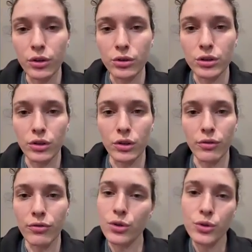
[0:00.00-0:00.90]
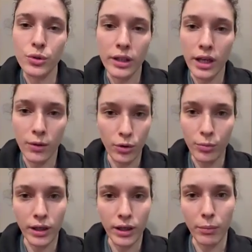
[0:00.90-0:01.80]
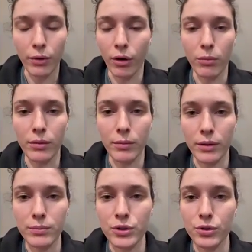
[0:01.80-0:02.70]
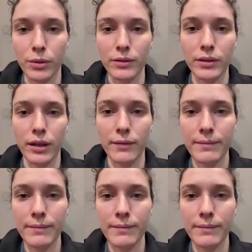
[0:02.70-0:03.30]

So for sure that won't be a problem. I'm sure about that.